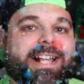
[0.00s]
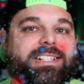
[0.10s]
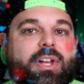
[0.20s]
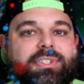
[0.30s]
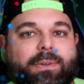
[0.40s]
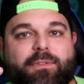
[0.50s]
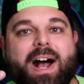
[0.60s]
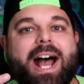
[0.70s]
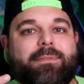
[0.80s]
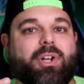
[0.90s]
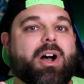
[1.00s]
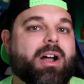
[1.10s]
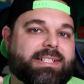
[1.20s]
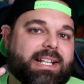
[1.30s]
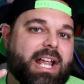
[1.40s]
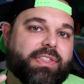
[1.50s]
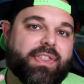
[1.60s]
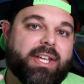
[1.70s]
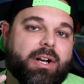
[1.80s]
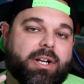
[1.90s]
guys, those are five cards that I
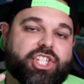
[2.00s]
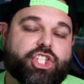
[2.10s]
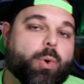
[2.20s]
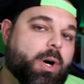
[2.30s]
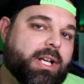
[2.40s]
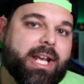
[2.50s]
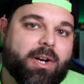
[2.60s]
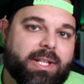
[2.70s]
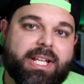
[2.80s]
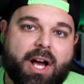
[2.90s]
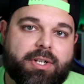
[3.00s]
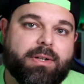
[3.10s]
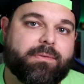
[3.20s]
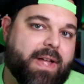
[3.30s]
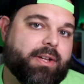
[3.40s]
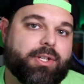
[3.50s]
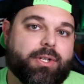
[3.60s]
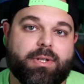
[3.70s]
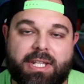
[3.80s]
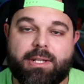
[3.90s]
think are extraordinarily undervalued
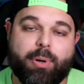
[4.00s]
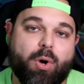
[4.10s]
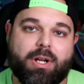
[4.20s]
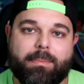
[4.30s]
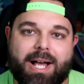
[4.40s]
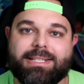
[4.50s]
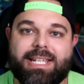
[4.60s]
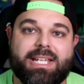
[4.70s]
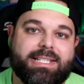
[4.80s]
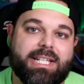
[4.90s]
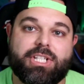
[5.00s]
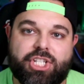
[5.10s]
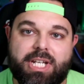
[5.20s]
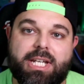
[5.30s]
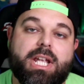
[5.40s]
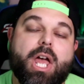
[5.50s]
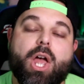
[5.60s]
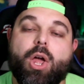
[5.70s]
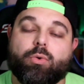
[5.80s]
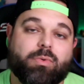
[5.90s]
in the Pokemon TCG
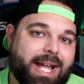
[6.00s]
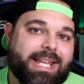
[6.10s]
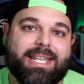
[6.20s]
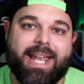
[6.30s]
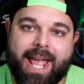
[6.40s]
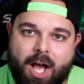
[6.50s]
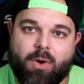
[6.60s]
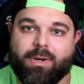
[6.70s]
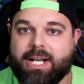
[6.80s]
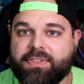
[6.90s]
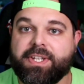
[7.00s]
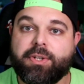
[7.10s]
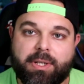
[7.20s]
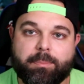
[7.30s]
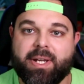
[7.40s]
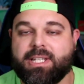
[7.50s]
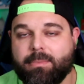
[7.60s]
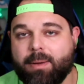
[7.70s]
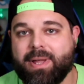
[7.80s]
right now. And I think you can pick them up